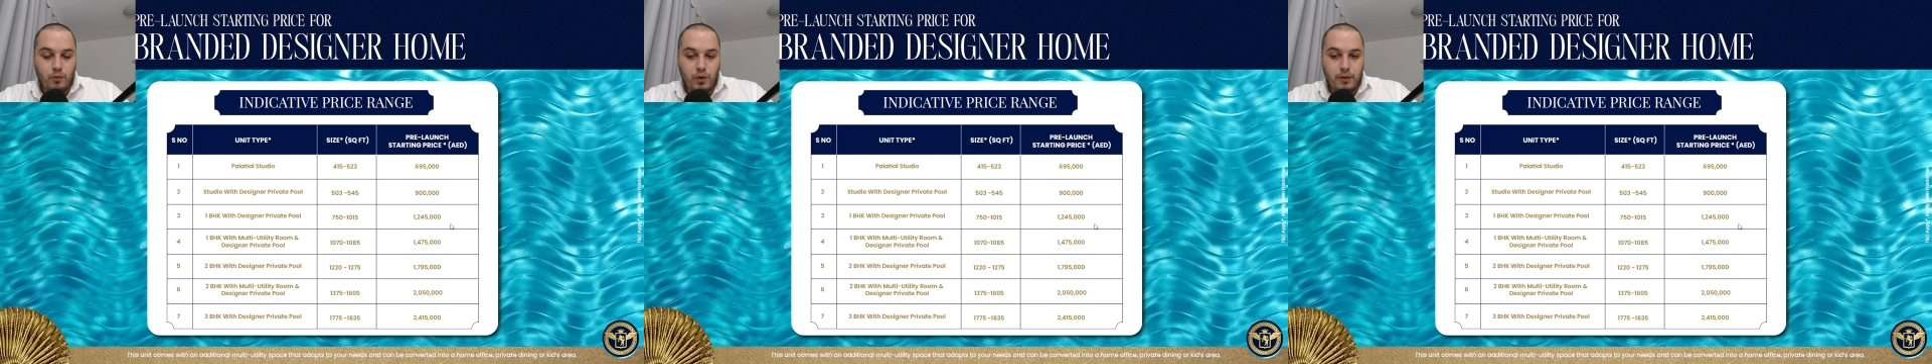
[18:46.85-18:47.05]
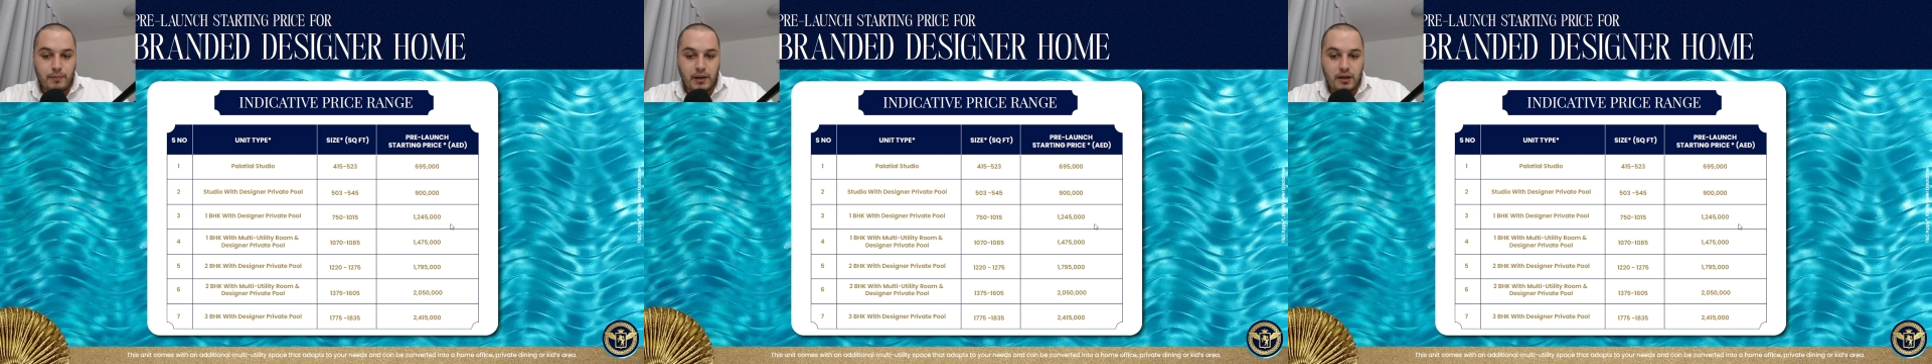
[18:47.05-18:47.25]

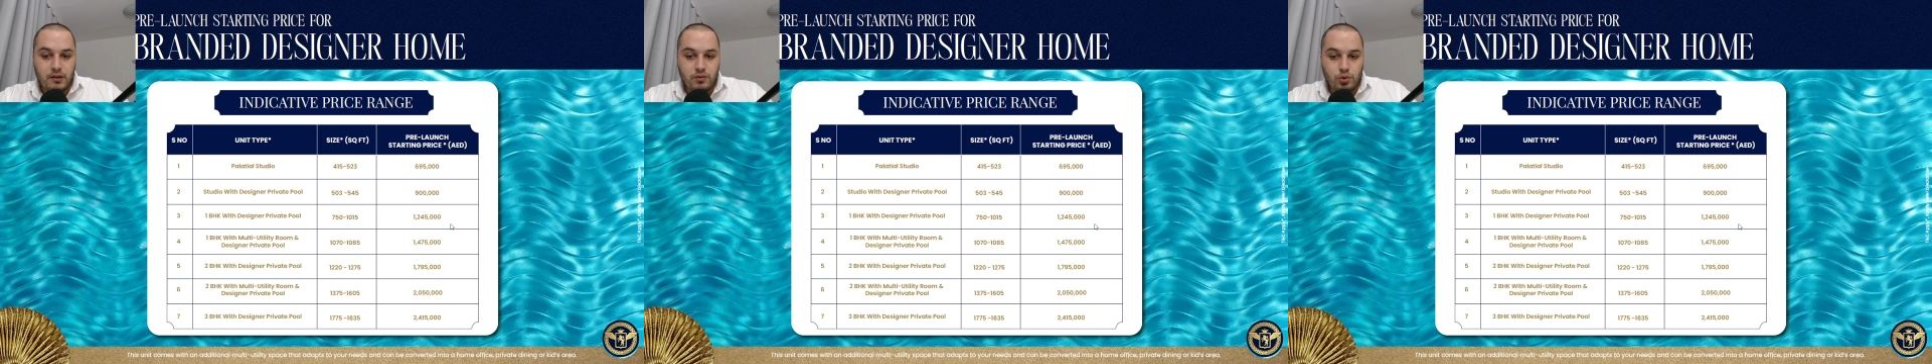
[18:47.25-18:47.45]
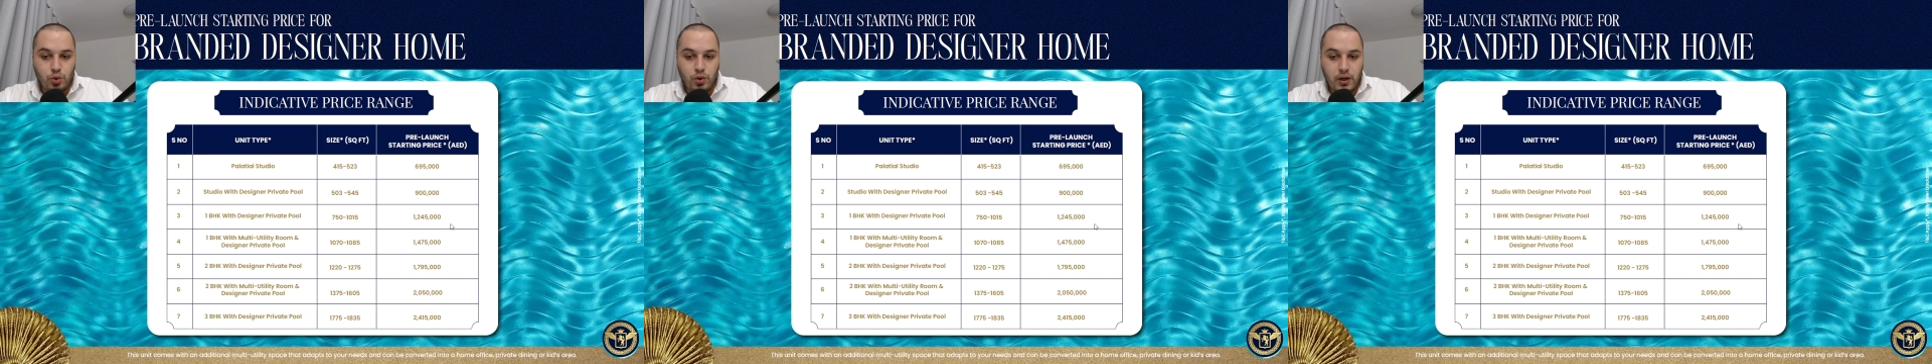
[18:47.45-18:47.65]

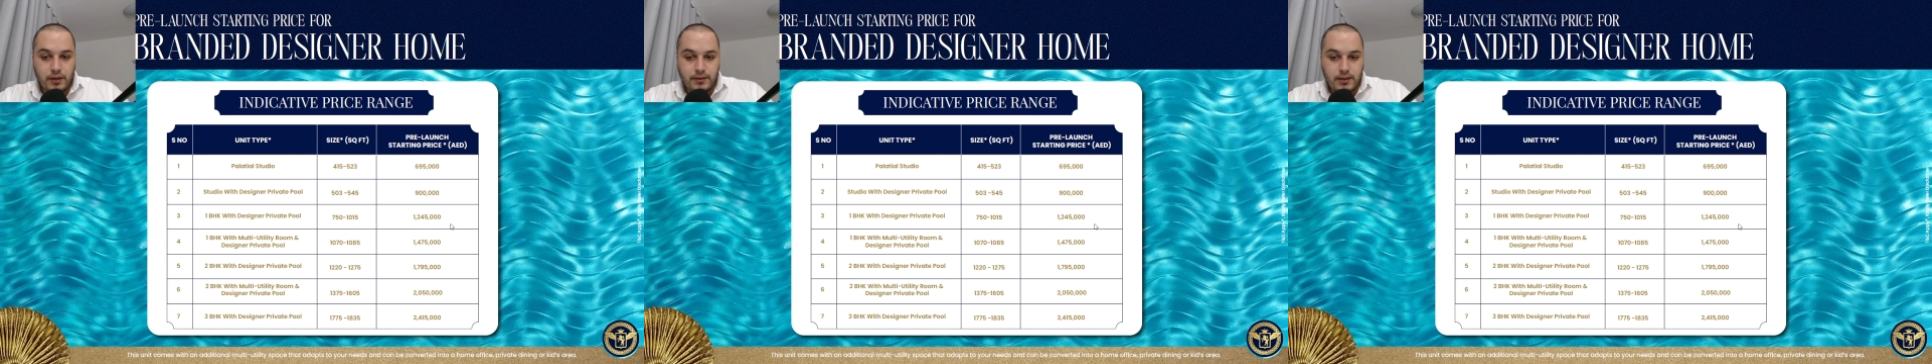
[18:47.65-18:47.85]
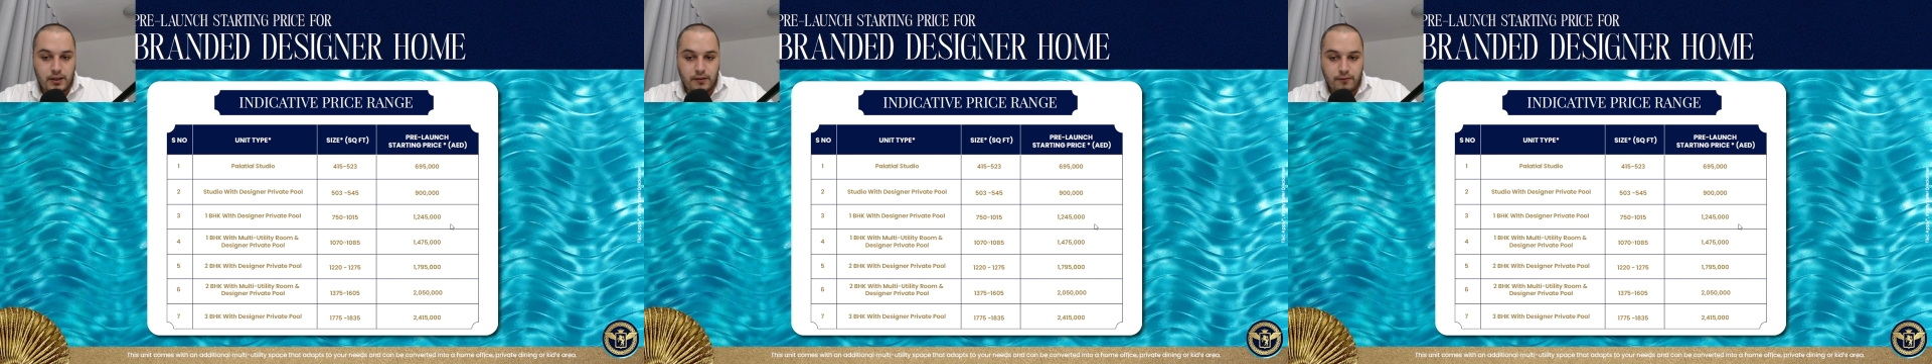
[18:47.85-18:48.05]

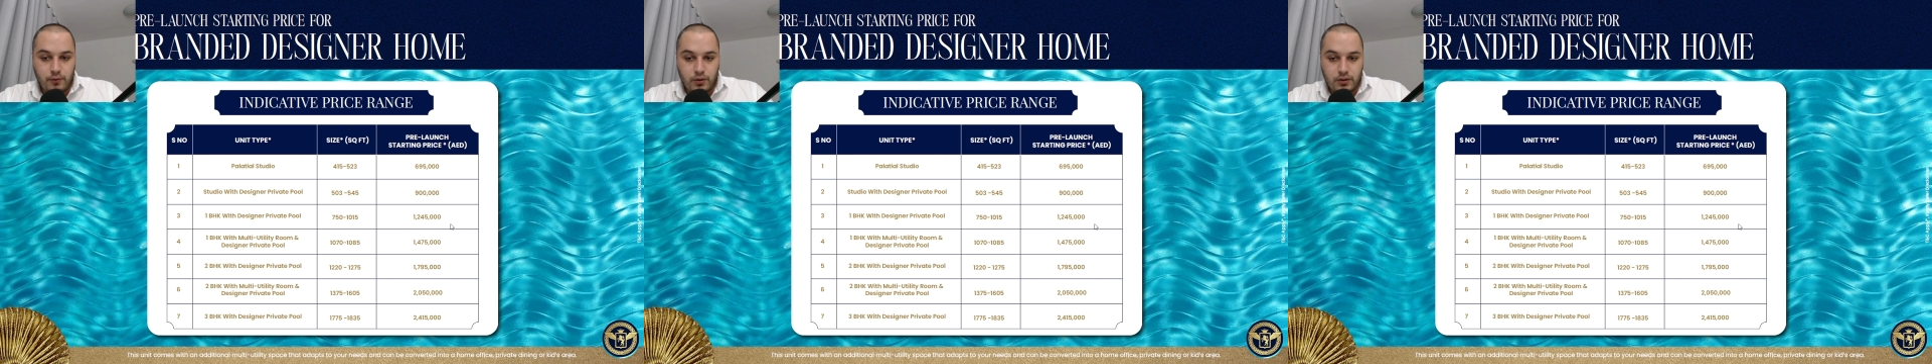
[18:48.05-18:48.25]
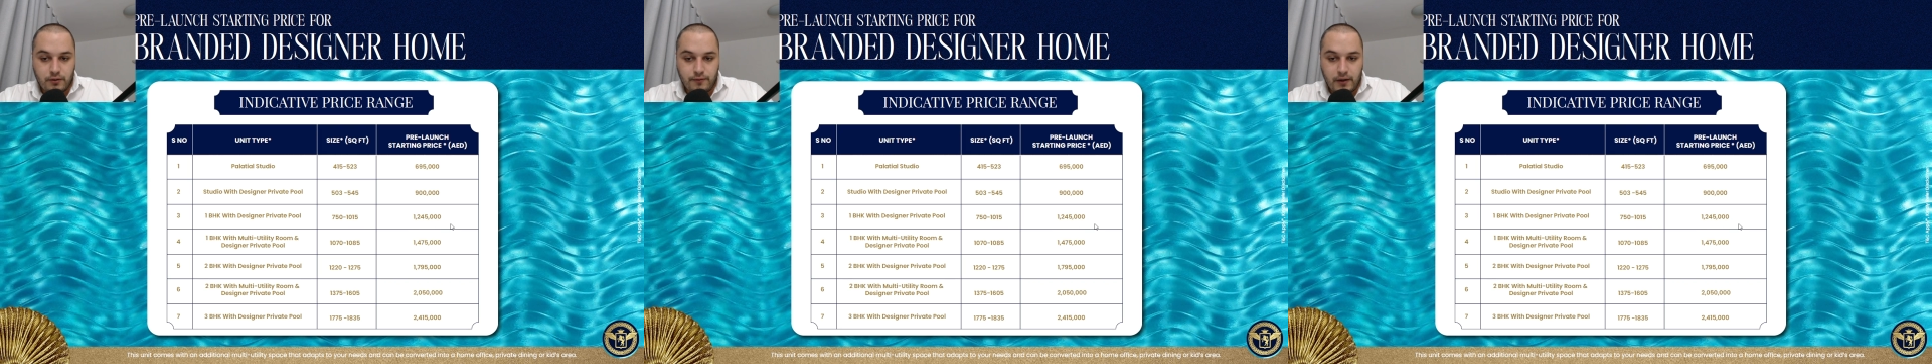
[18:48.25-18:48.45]

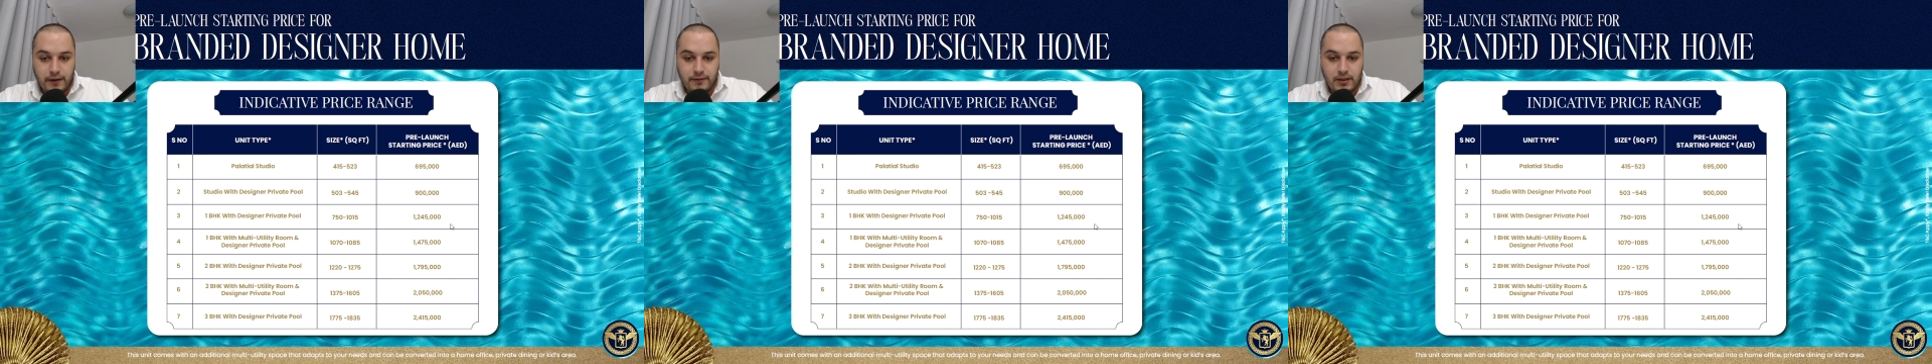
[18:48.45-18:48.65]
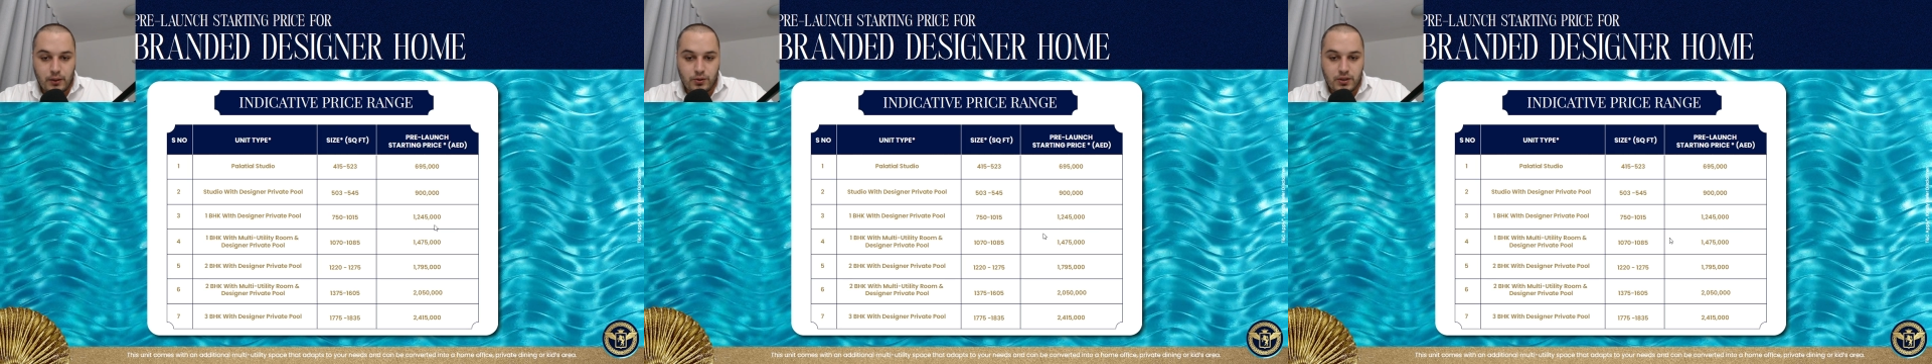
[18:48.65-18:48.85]

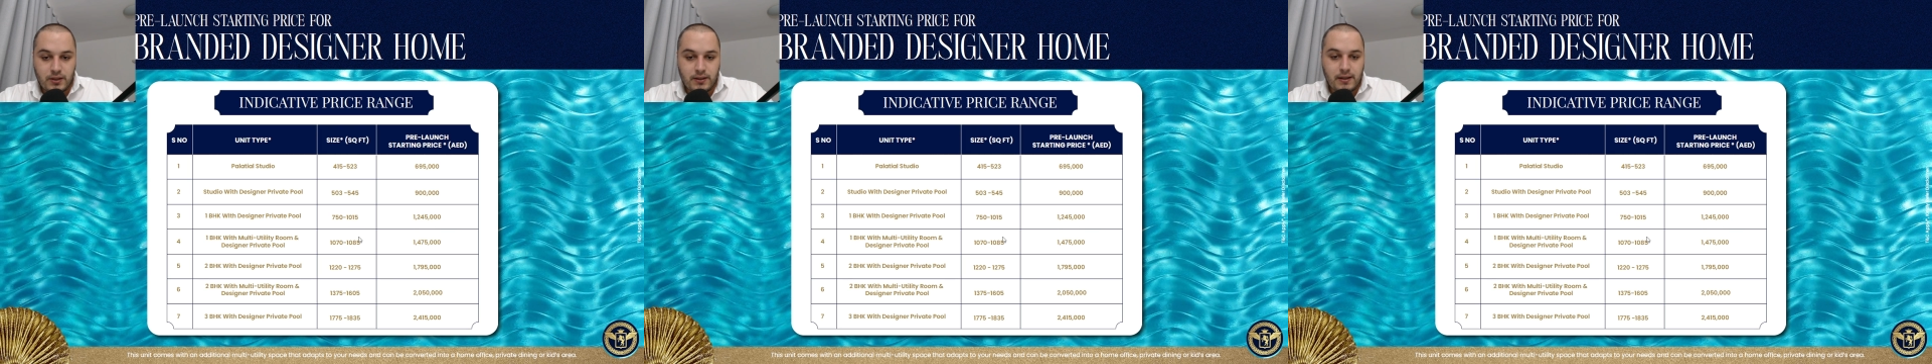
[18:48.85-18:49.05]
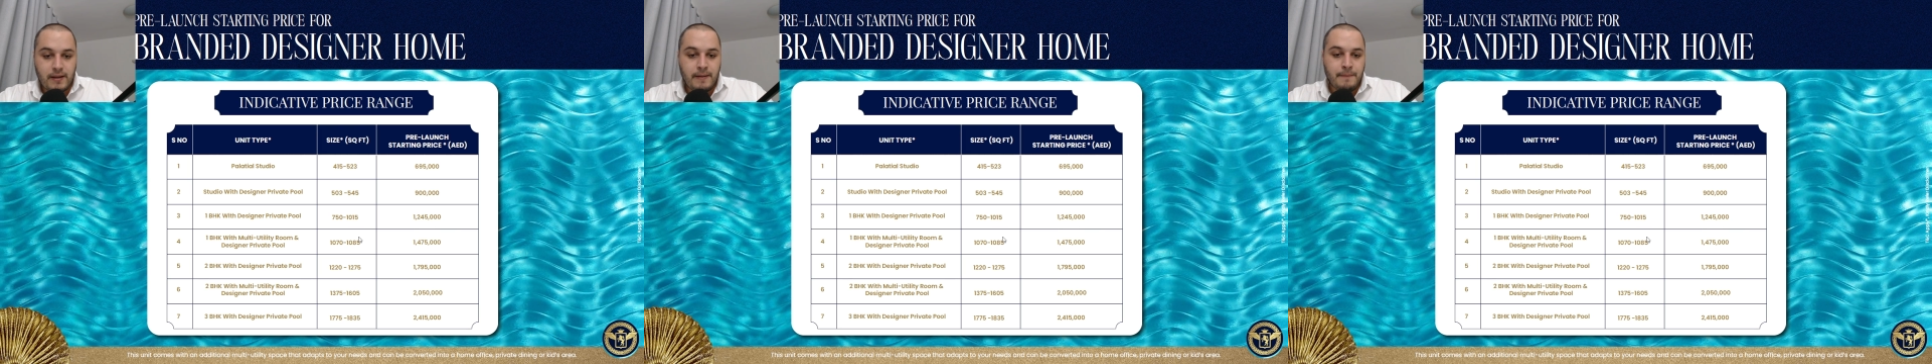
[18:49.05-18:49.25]
1,245,000.